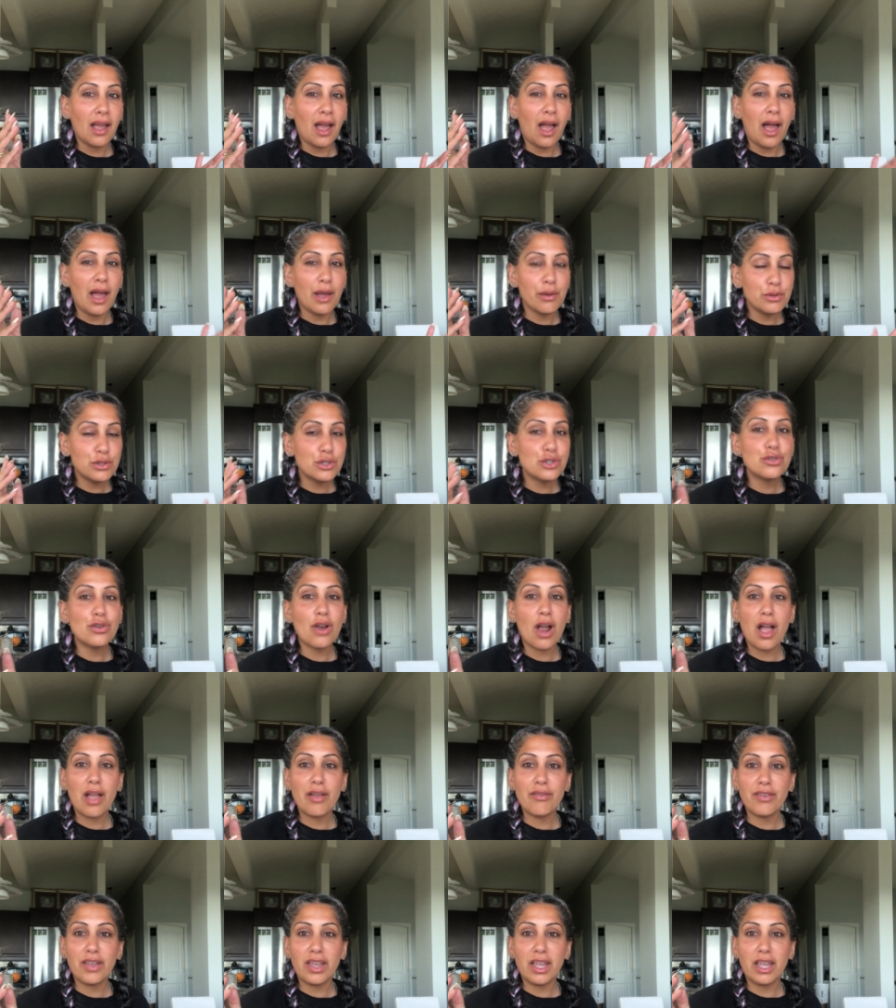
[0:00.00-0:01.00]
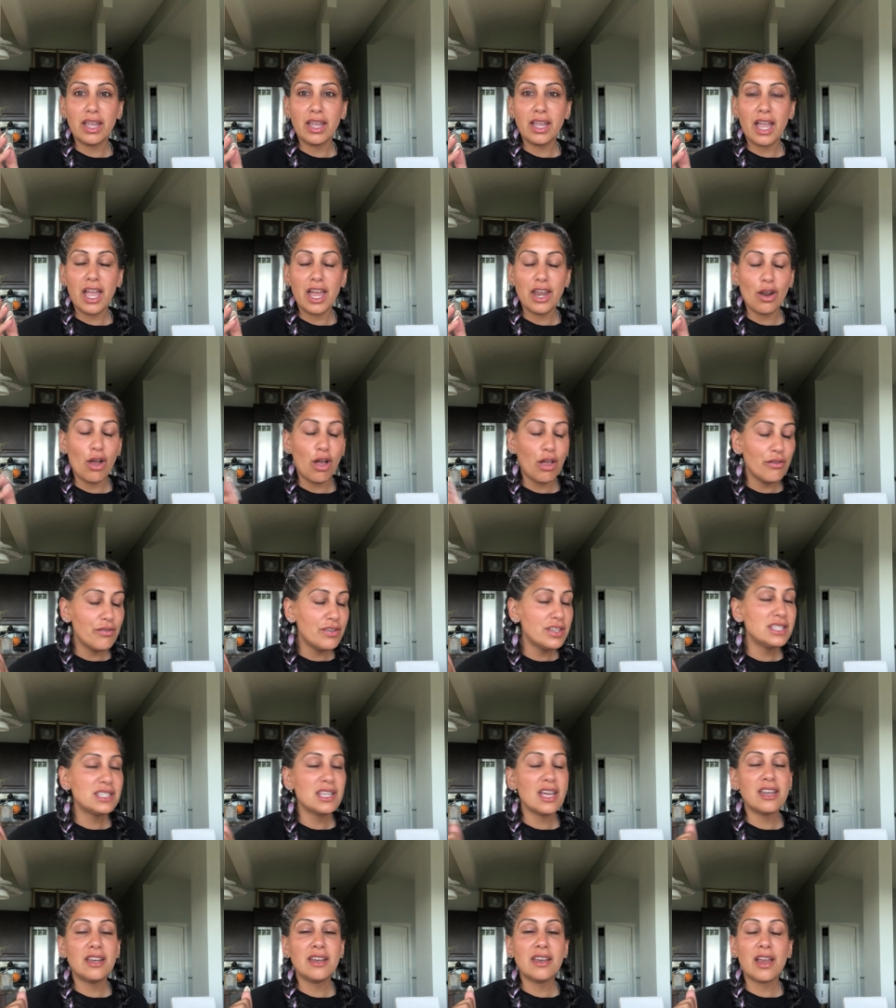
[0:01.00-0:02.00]
I was driving, and all of a
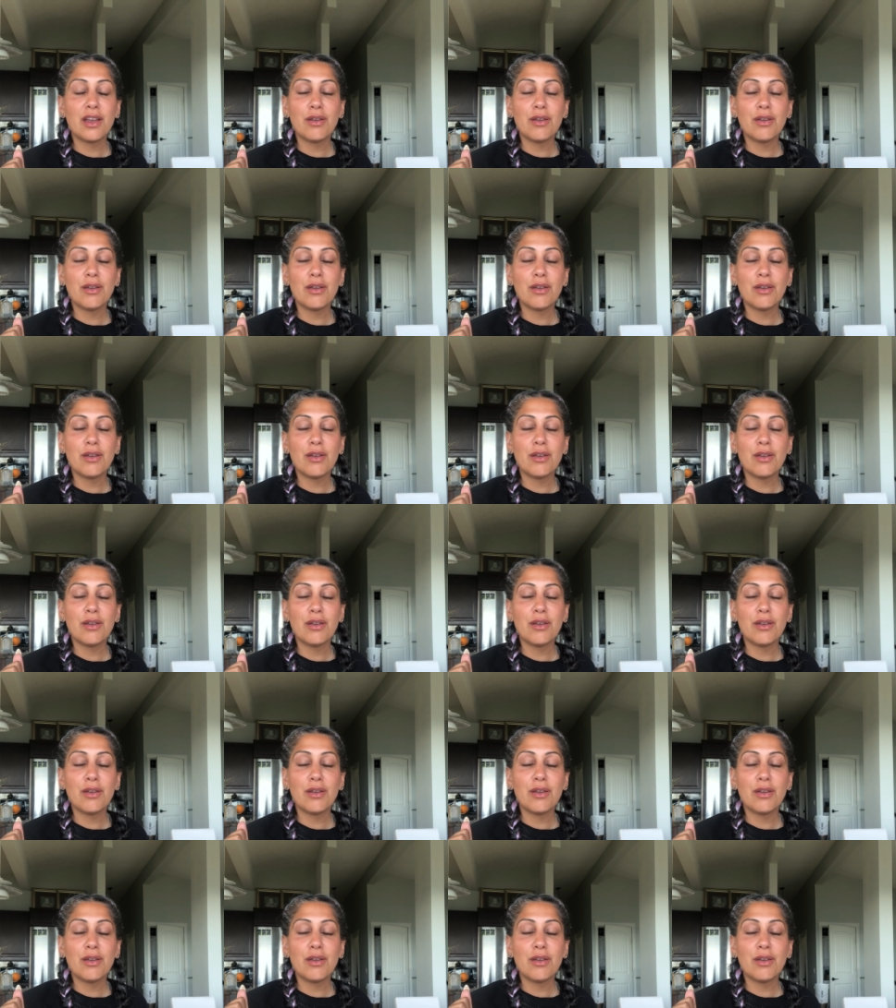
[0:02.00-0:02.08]
sudden,